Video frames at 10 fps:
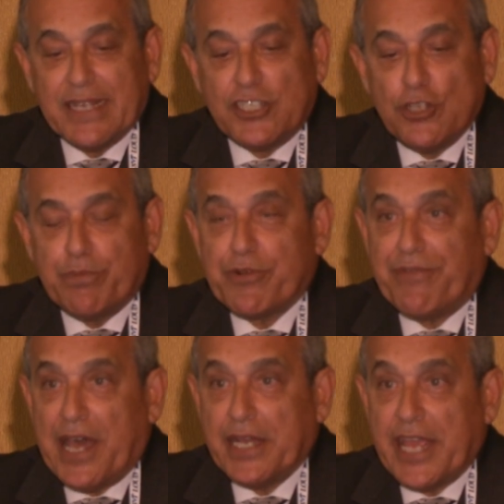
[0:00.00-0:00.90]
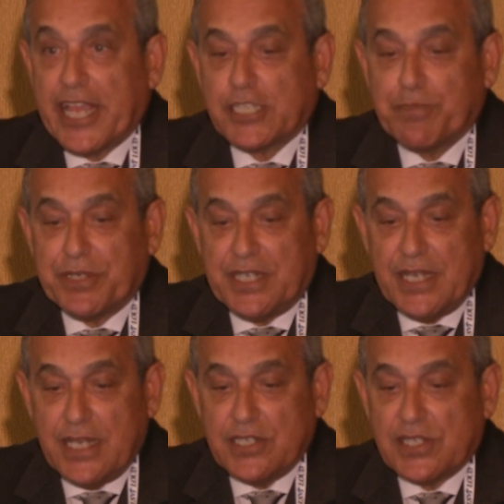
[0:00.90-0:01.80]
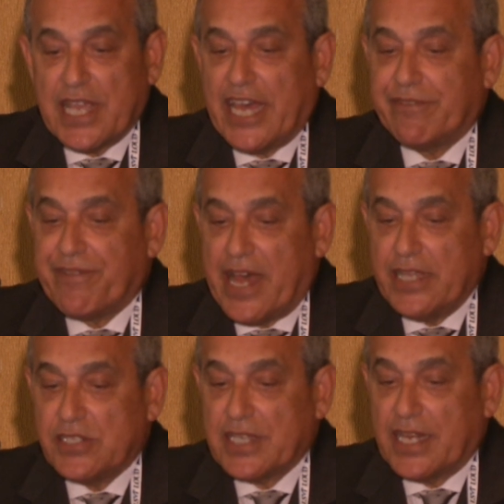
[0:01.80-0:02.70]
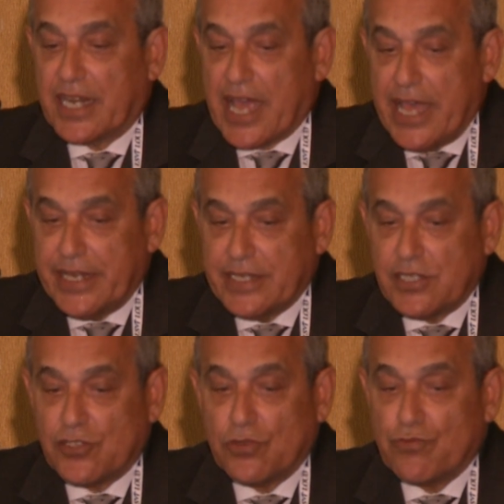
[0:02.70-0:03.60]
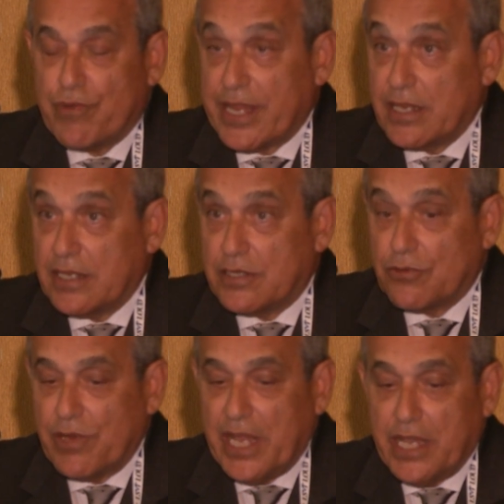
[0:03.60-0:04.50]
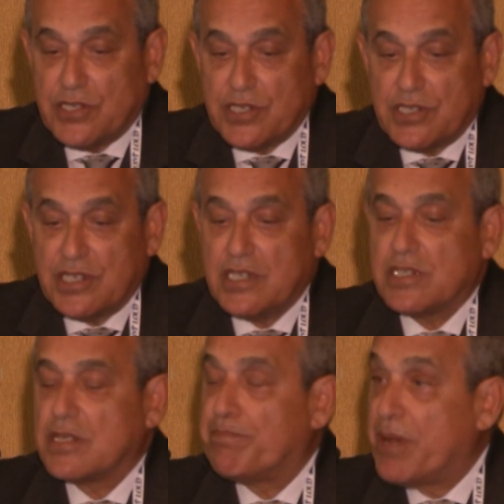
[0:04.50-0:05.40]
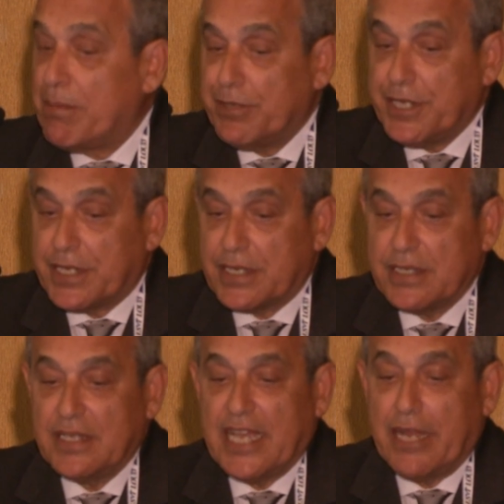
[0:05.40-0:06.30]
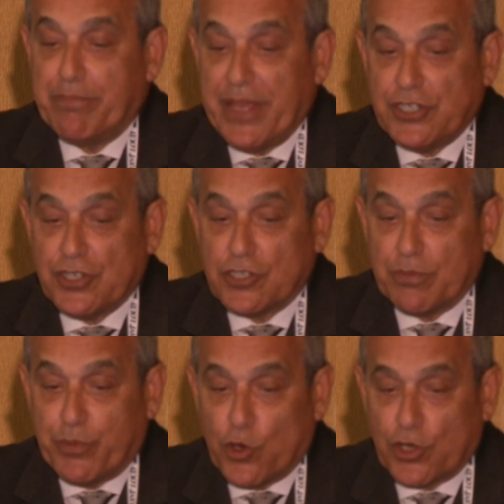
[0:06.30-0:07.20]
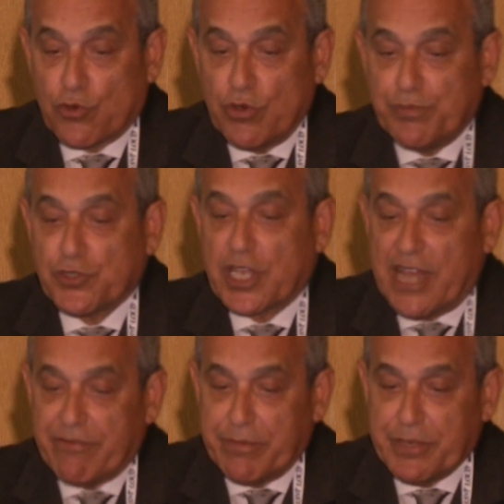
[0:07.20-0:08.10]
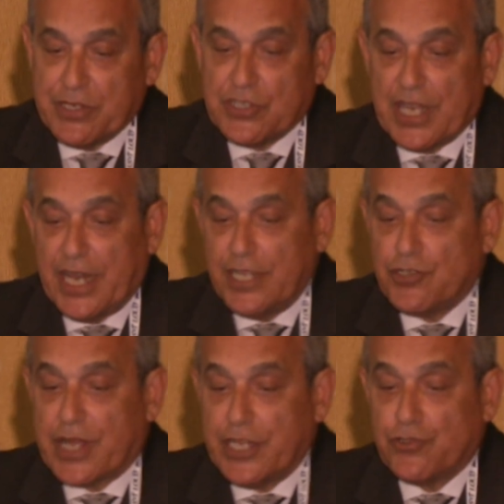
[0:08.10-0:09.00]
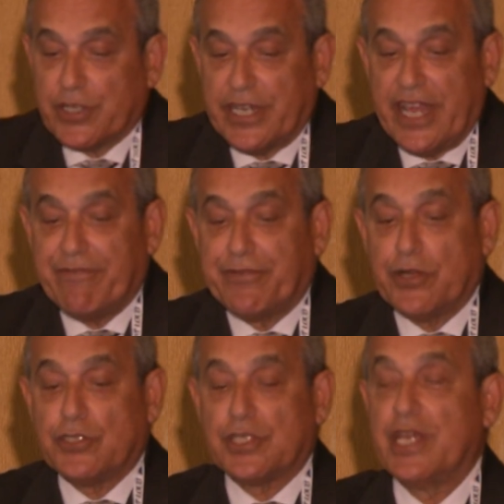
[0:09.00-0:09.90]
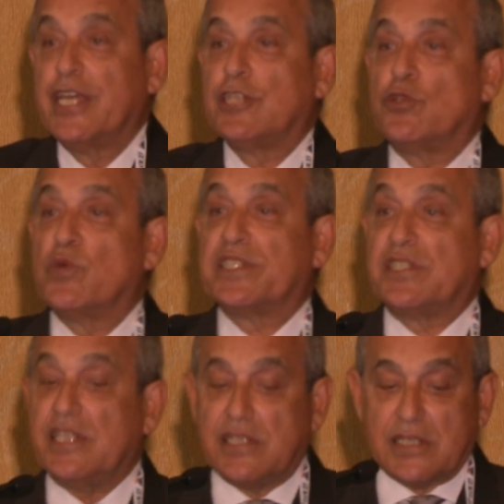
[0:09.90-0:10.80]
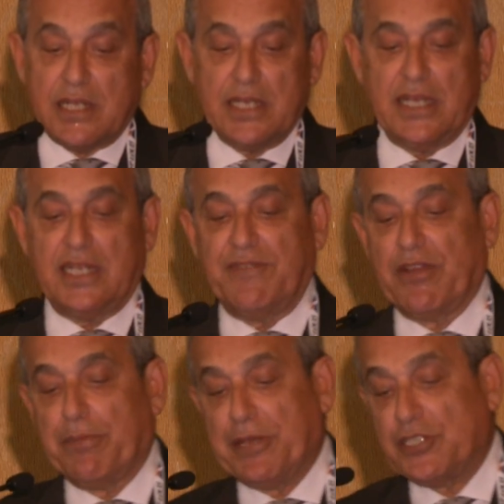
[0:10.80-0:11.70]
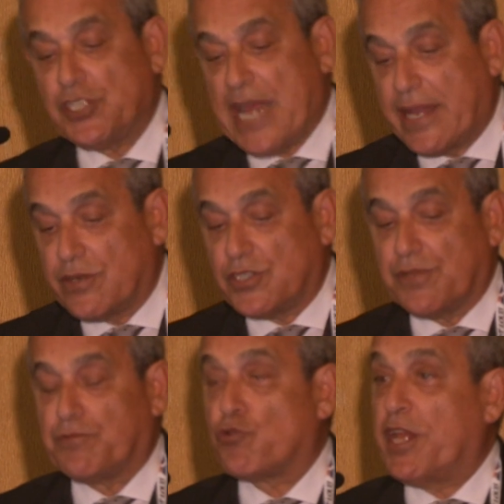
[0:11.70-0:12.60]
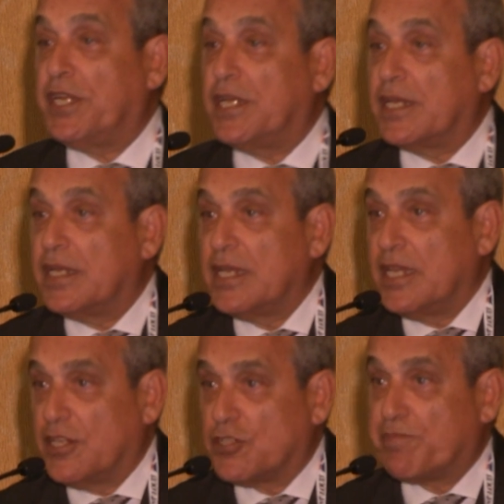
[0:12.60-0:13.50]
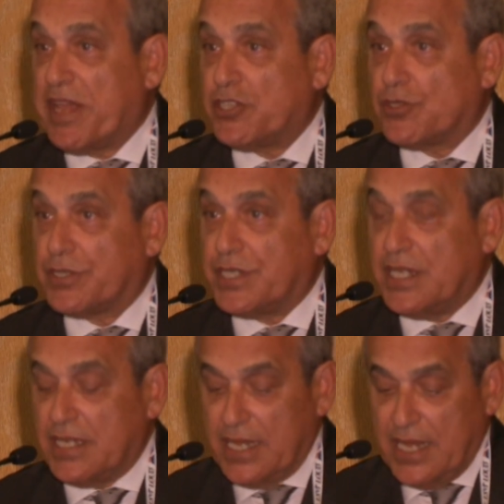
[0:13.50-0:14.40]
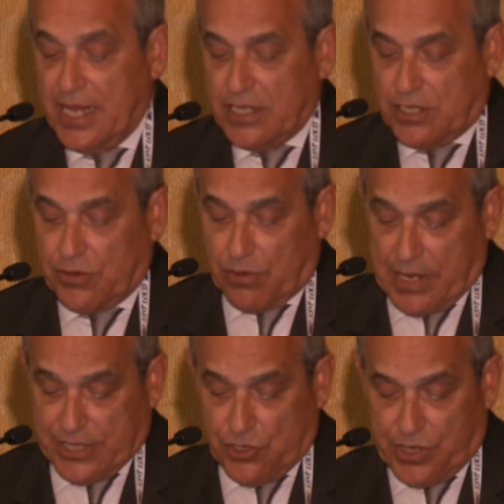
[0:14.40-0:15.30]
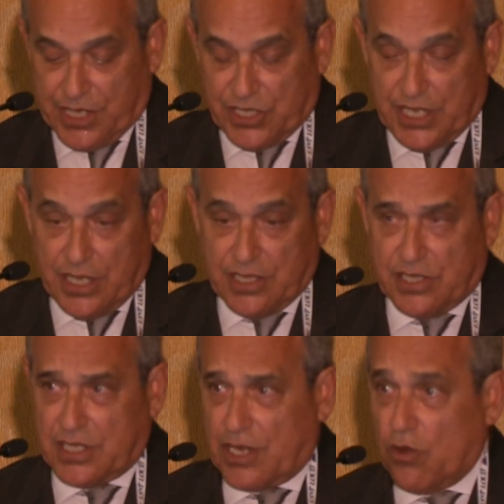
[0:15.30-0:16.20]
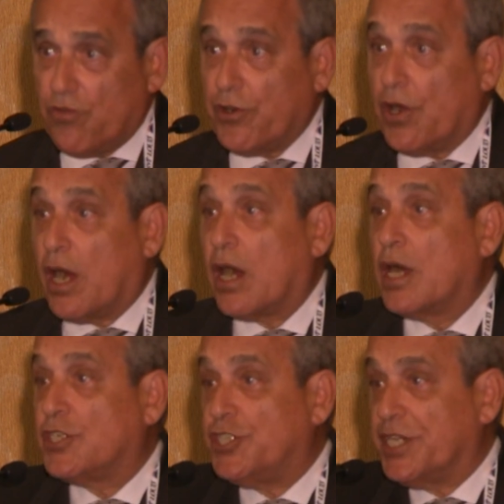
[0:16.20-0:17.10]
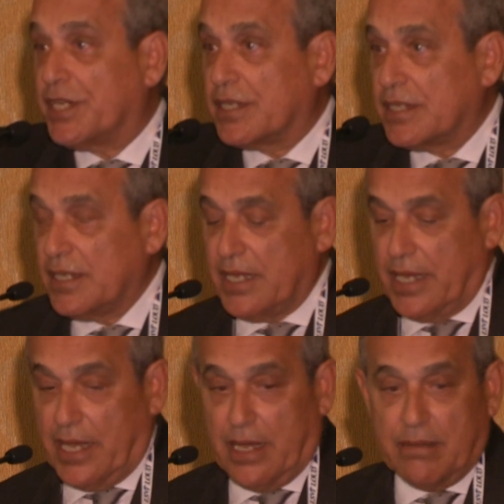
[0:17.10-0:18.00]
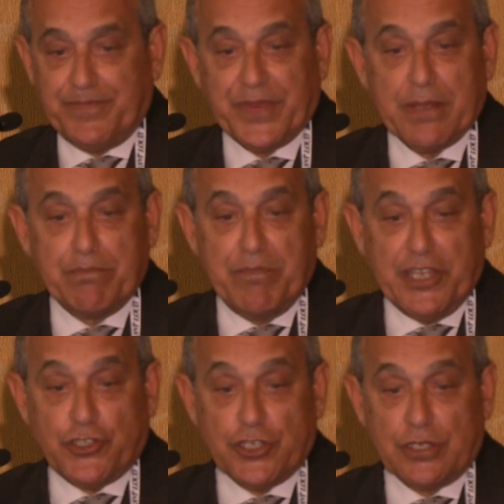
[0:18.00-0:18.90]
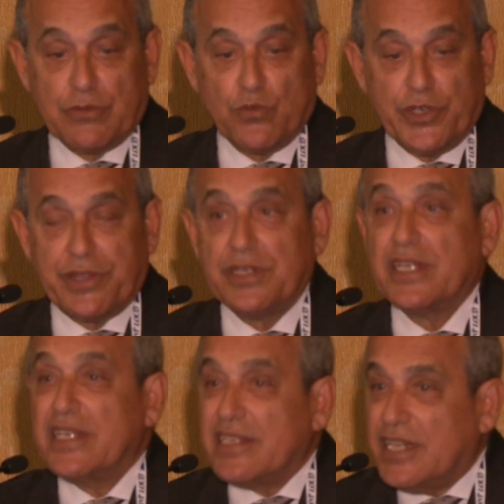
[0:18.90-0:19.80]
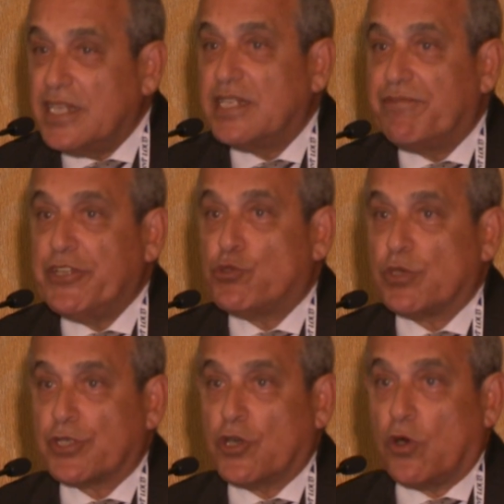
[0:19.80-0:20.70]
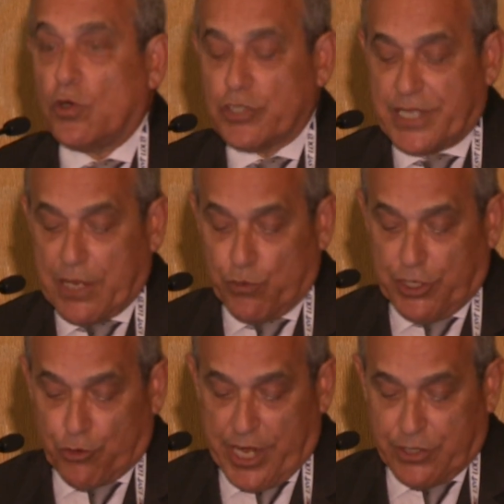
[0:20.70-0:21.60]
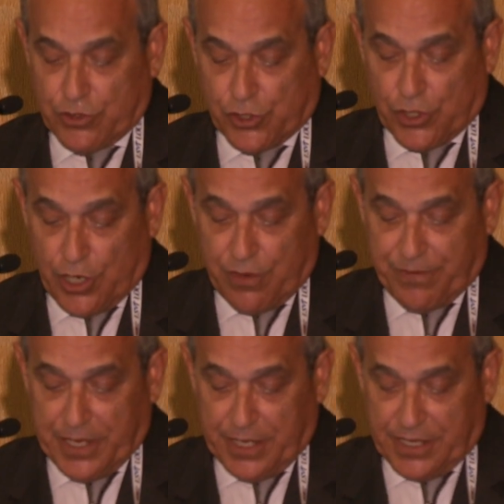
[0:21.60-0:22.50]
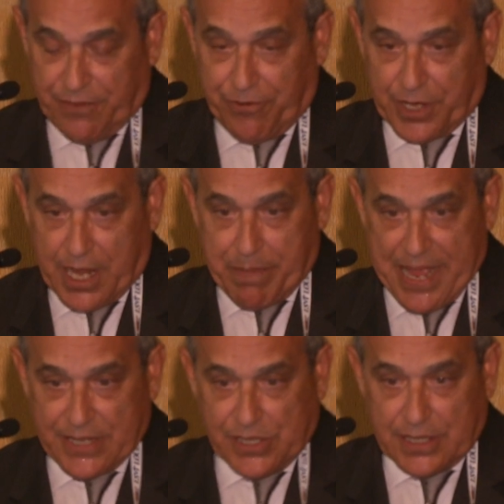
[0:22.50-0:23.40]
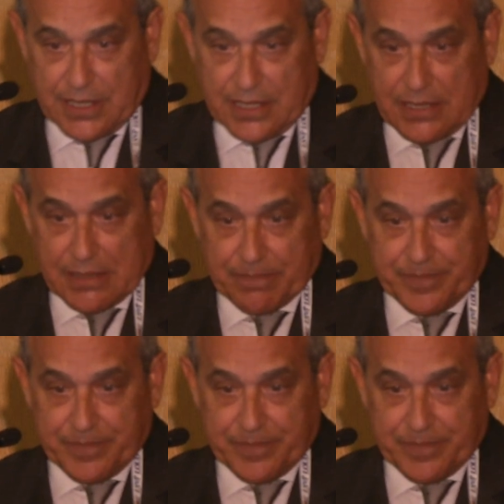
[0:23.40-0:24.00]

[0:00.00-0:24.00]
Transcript: to provide expertise, advice, and guidance to regulatory agencies, the public and patient support groups, governments, and educational efforts to assist in developing standards of training in the specialty. So as you can see, this is an overarching mission with individual goals that we try to serve in different capacities.